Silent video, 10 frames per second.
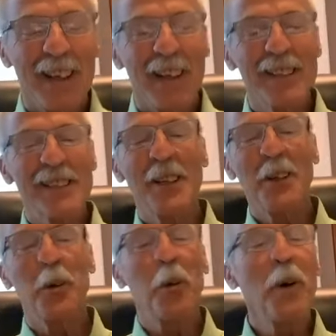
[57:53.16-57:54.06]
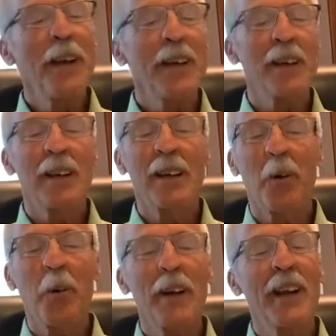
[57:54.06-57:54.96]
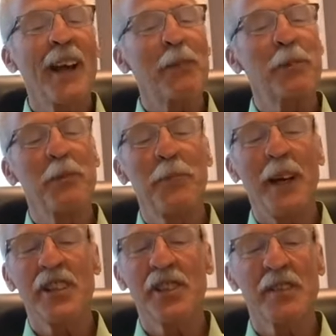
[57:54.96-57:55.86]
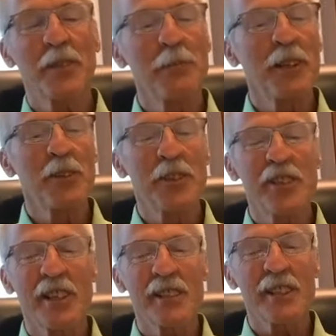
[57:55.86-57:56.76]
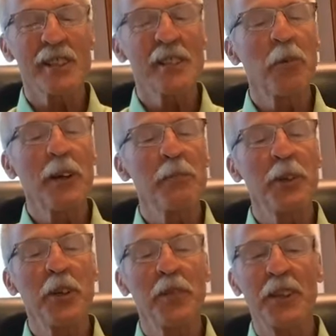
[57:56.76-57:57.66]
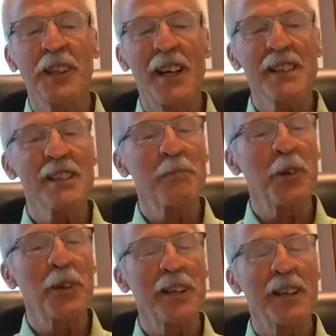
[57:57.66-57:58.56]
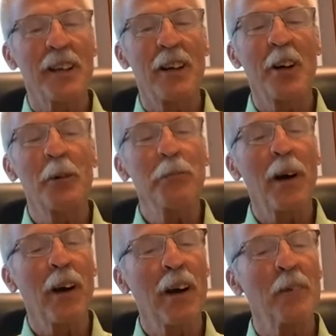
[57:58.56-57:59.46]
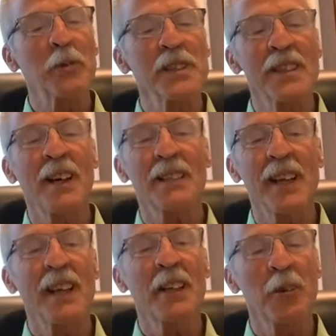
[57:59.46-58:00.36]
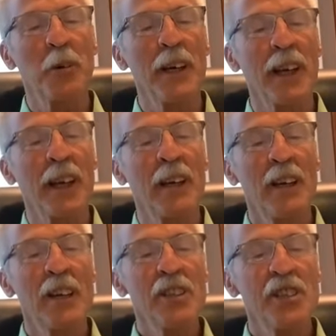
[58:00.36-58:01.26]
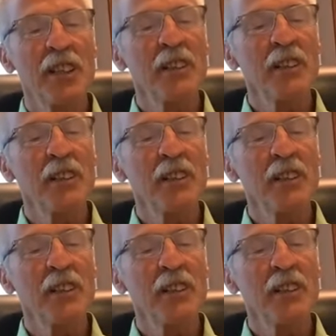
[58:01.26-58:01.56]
And so what a what an approbation from the Lord Jesus. And what a beautiful testimony that her part was not taken away. She